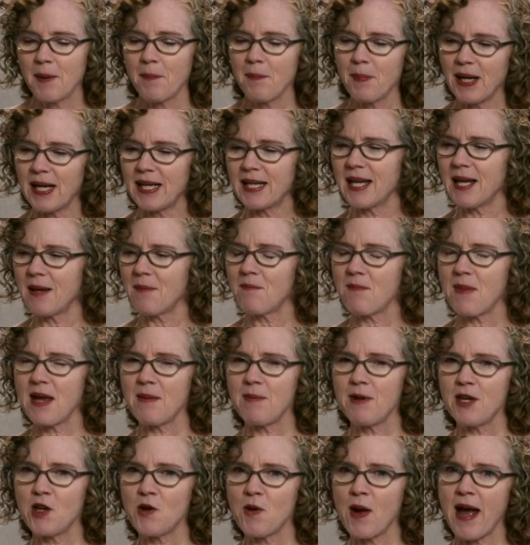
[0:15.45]
But
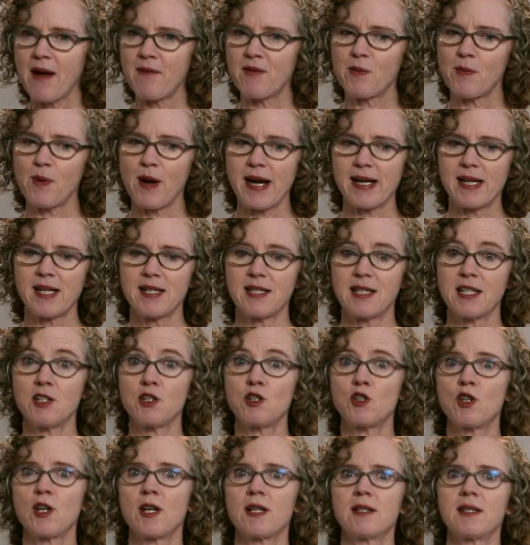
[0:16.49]
maybe you haven't practiced
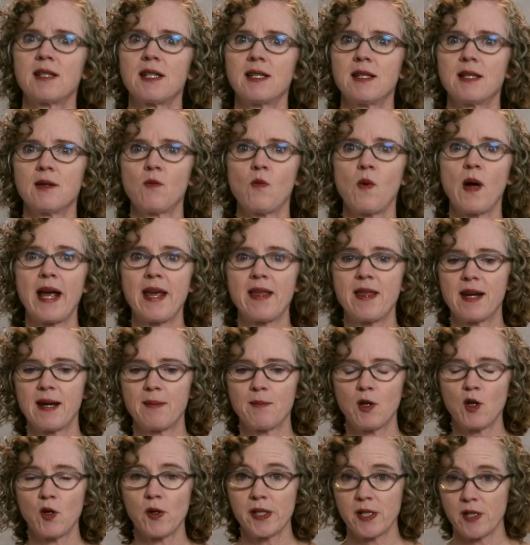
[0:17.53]
it just in the way that
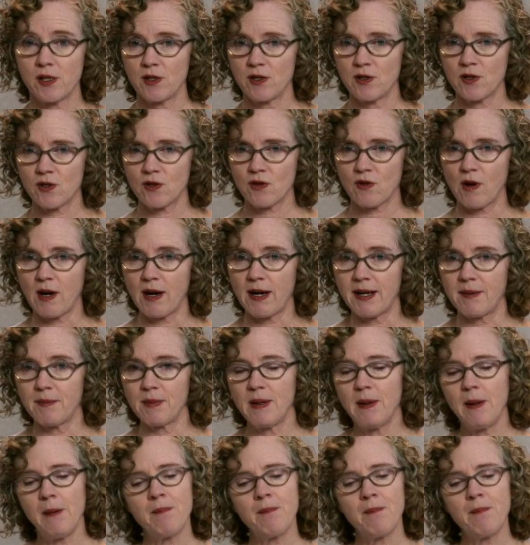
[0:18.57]
I'm going to describe.